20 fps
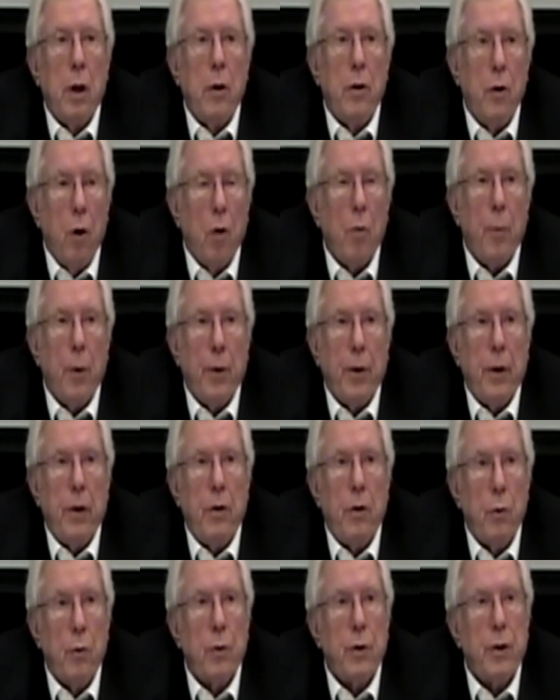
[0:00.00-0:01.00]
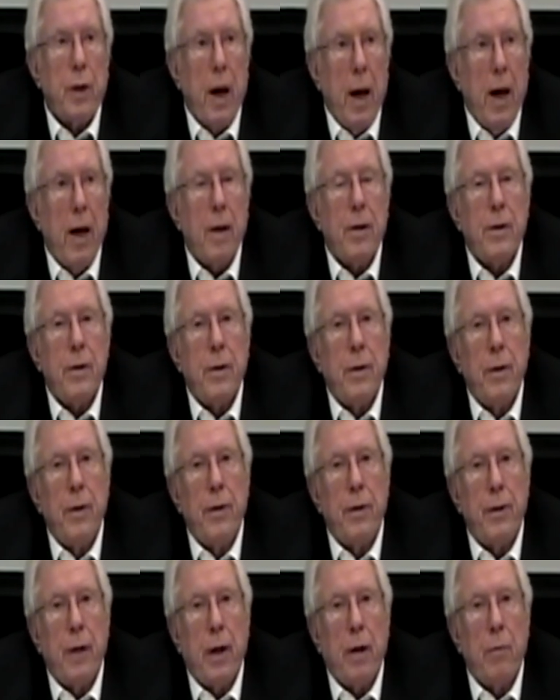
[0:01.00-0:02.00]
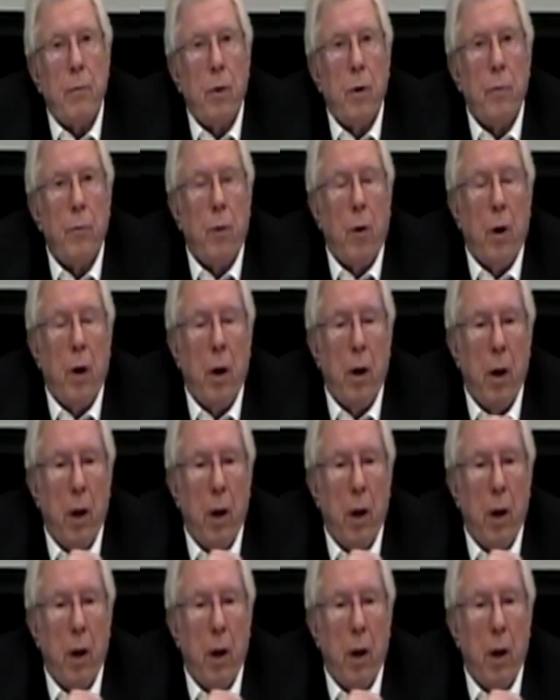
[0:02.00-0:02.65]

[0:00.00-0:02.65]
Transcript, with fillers: Nobody used gas in the Second World War,